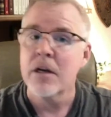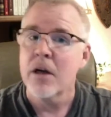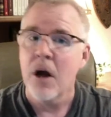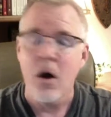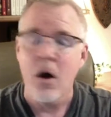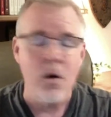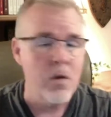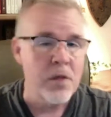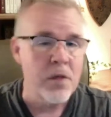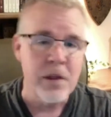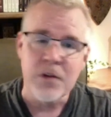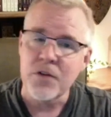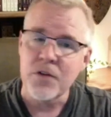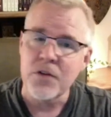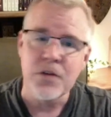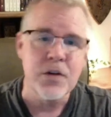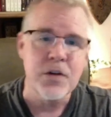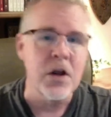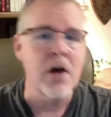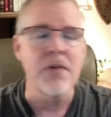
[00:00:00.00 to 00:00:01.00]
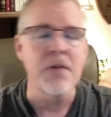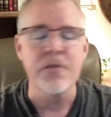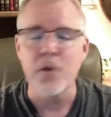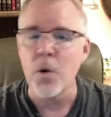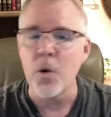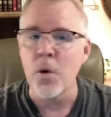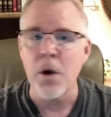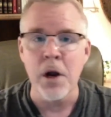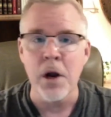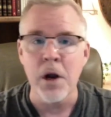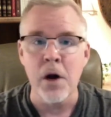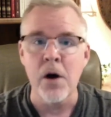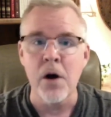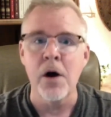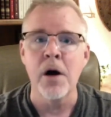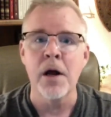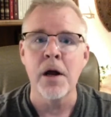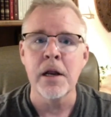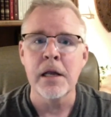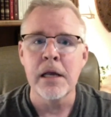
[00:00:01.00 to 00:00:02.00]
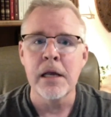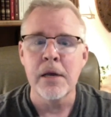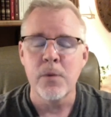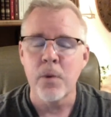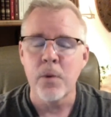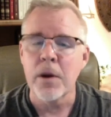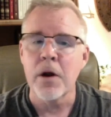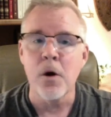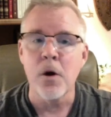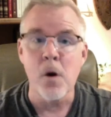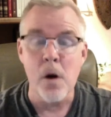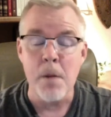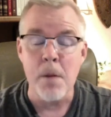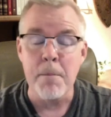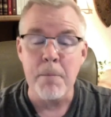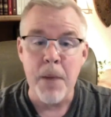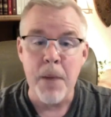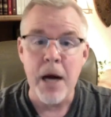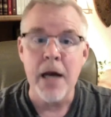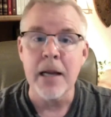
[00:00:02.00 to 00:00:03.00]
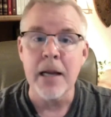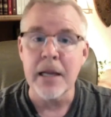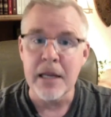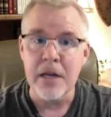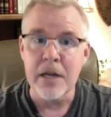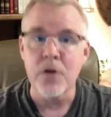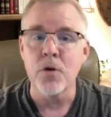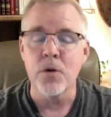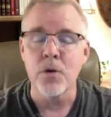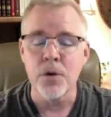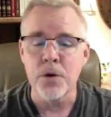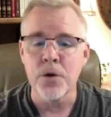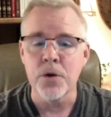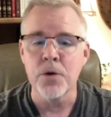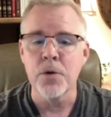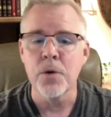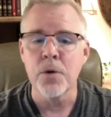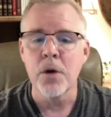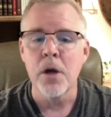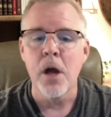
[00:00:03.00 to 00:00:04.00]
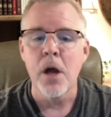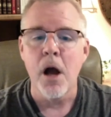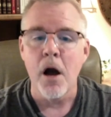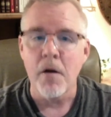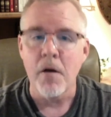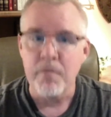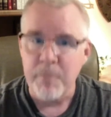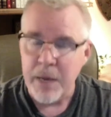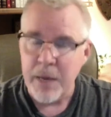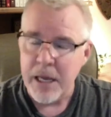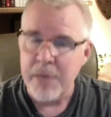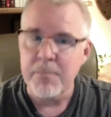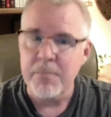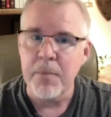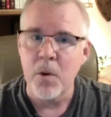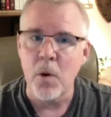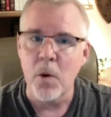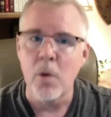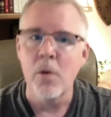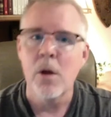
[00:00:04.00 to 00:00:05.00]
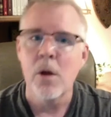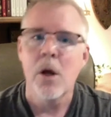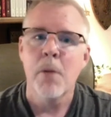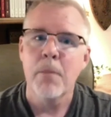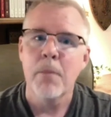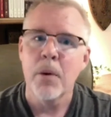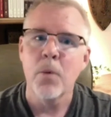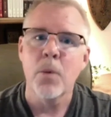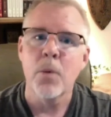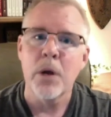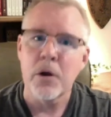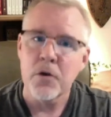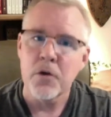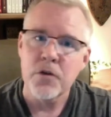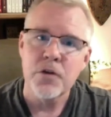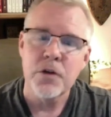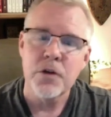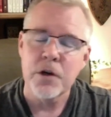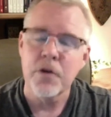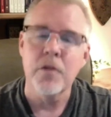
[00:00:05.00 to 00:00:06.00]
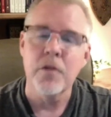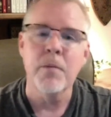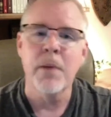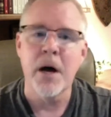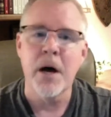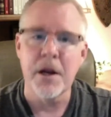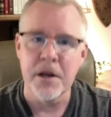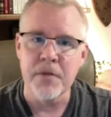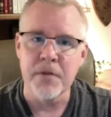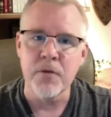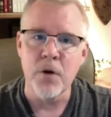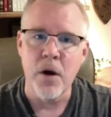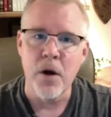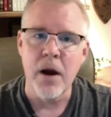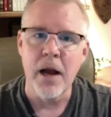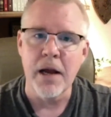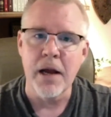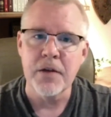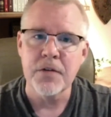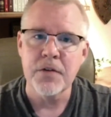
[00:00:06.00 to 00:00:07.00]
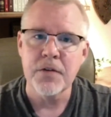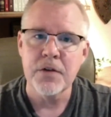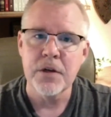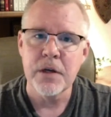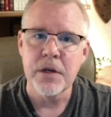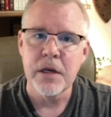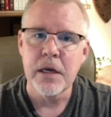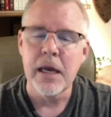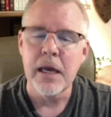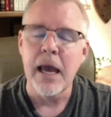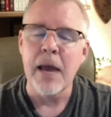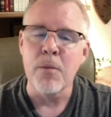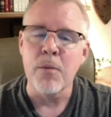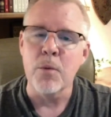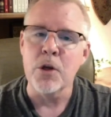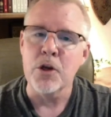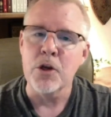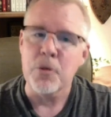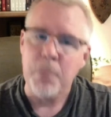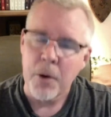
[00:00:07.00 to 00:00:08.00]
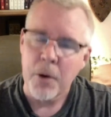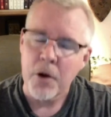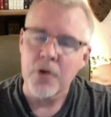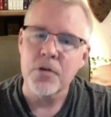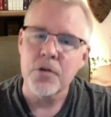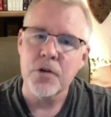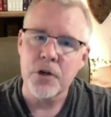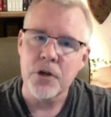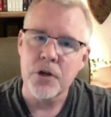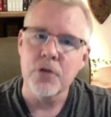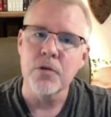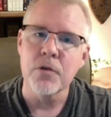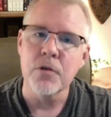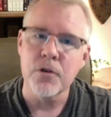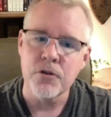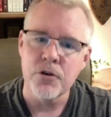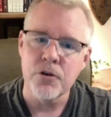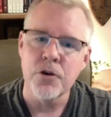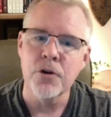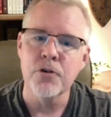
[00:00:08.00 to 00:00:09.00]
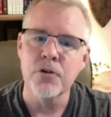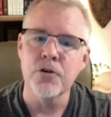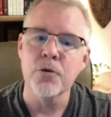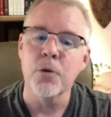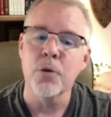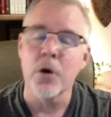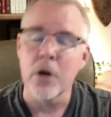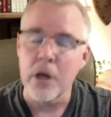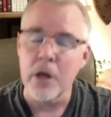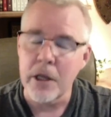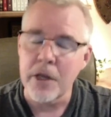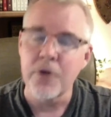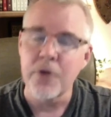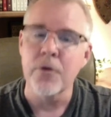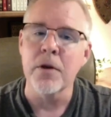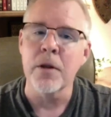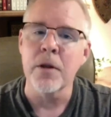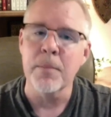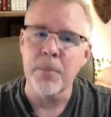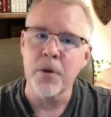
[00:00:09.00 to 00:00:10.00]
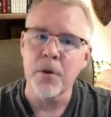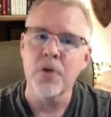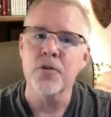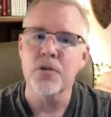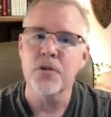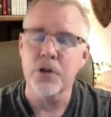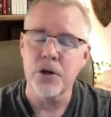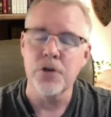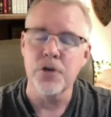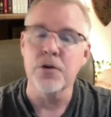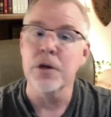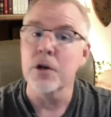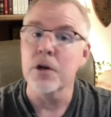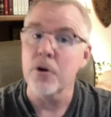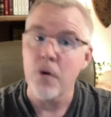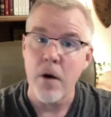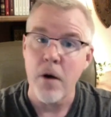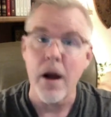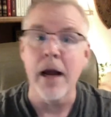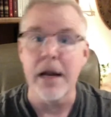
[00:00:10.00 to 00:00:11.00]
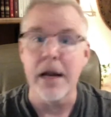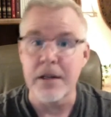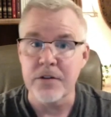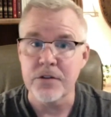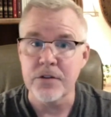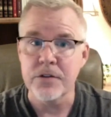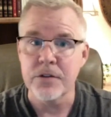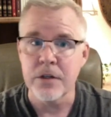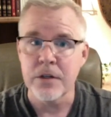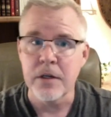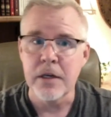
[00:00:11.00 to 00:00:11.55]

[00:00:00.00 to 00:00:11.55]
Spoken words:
all this stuff going on. We are a motley crew of people, but we are still the body of Christ. And when you persecute the church, you are literally persecuting Christ.